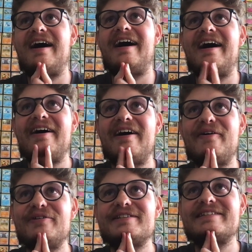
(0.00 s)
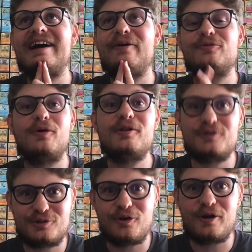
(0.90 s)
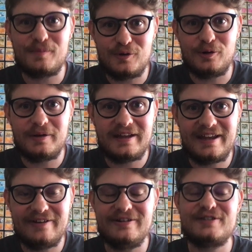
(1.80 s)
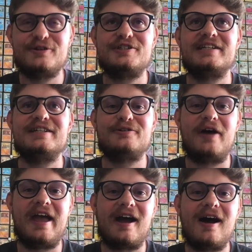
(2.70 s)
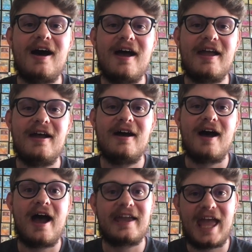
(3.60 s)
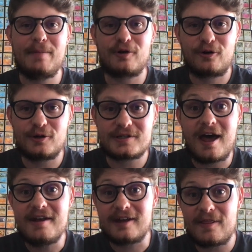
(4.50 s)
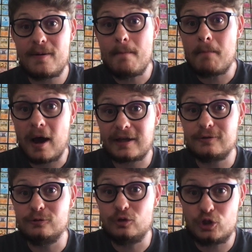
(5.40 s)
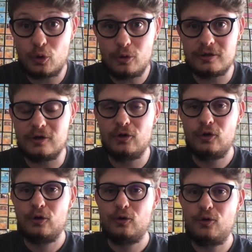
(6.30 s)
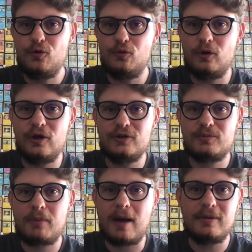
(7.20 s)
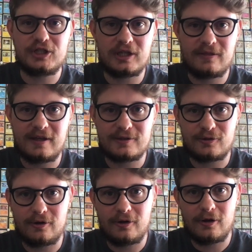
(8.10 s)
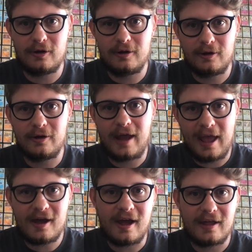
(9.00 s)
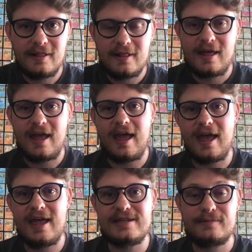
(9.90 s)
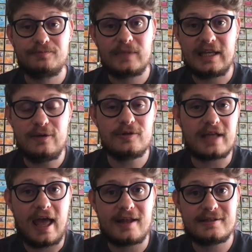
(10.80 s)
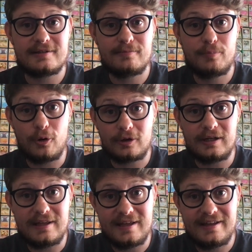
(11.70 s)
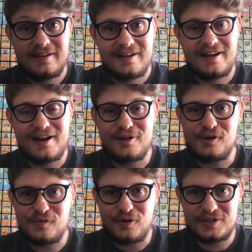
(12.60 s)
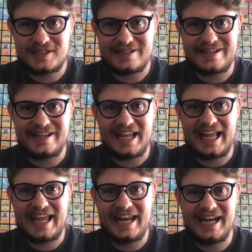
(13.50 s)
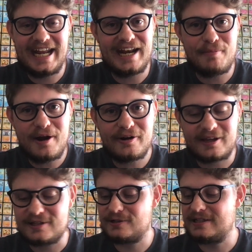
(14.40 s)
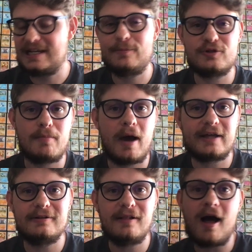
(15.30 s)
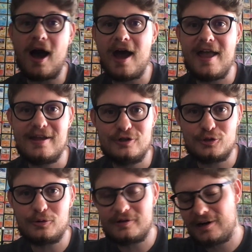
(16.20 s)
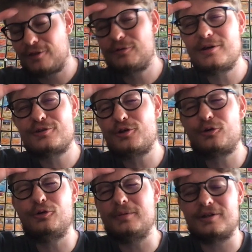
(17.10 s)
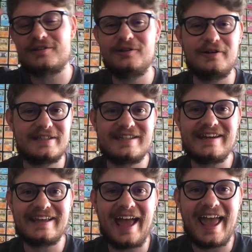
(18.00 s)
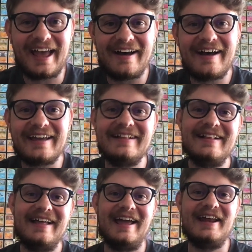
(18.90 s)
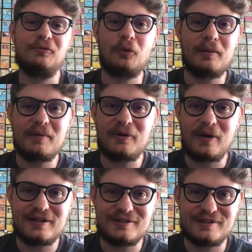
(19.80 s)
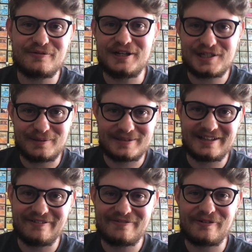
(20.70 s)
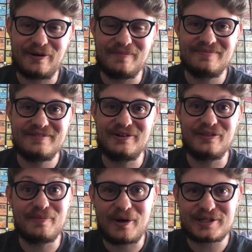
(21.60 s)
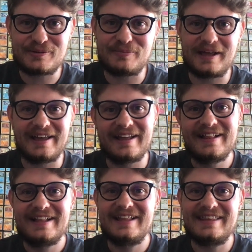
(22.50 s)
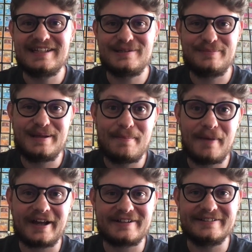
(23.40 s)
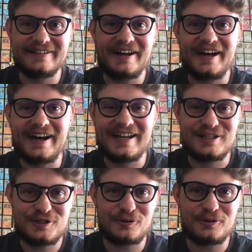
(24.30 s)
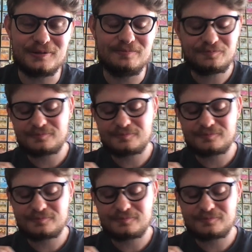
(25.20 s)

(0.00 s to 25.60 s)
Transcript: I, I was I while I was going you know researching into AI I came across another Michael Jordan who was publishing things on, on, on AI and he was at Berkeley uh, University in, in America. So his name was Michael I. Jordan. And I thought they were so cool because, you know, he's studying AI and what better way to differentiate himself from, you know, the basketball player than to be Michael I. Jordan.